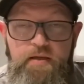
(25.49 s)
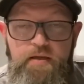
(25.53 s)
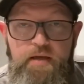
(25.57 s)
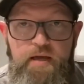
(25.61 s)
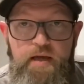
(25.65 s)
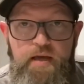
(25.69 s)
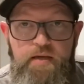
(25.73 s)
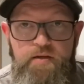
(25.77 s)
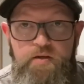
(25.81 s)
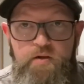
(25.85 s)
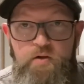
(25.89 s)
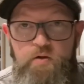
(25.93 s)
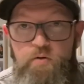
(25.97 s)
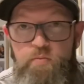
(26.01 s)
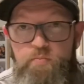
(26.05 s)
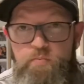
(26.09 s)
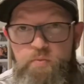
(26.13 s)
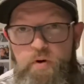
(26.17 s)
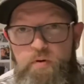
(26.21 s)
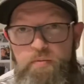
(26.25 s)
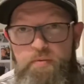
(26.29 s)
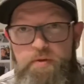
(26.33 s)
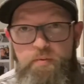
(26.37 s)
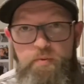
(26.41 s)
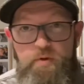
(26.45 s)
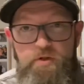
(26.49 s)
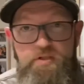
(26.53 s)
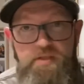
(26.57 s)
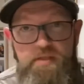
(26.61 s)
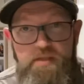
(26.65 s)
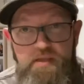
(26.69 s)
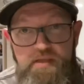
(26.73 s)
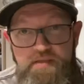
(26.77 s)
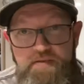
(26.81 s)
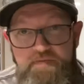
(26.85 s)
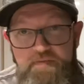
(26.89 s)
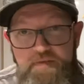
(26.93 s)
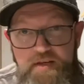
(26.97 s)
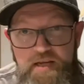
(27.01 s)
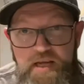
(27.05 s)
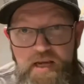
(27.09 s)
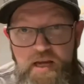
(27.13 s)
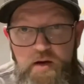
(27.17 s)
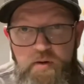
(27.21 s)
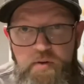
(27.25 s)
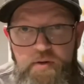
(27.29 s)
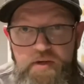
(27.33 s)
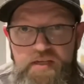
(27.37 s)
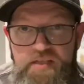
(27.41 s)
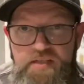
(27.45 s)
and you're probably watching this
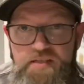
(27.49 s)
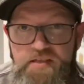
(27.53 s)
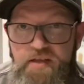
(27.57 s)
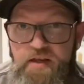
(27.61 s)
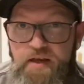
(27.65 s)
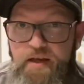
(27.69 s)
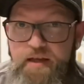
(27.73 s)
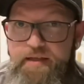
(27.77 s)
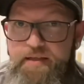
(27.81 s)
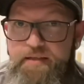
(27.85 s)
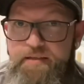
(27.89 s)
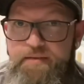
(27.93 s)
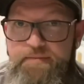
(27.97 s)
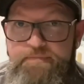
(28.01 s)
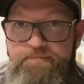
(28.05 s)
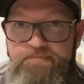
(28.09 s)
video and it's like